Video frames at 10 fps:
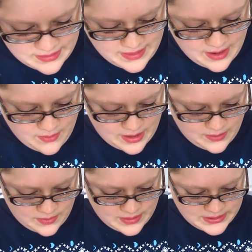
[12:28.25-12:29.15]
There we go.
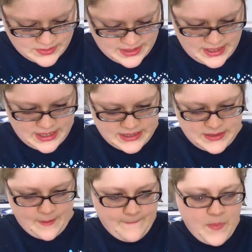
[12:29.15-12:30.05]
So he
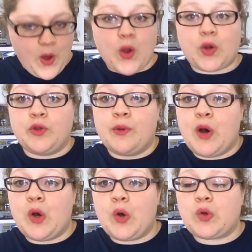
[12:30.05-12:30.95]
is back in the
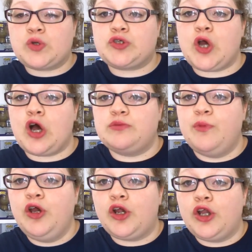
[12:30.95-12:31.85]
box, guys.
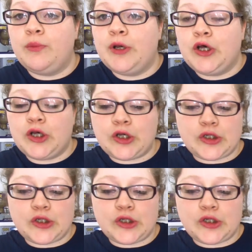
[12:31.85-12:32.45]
Back in the box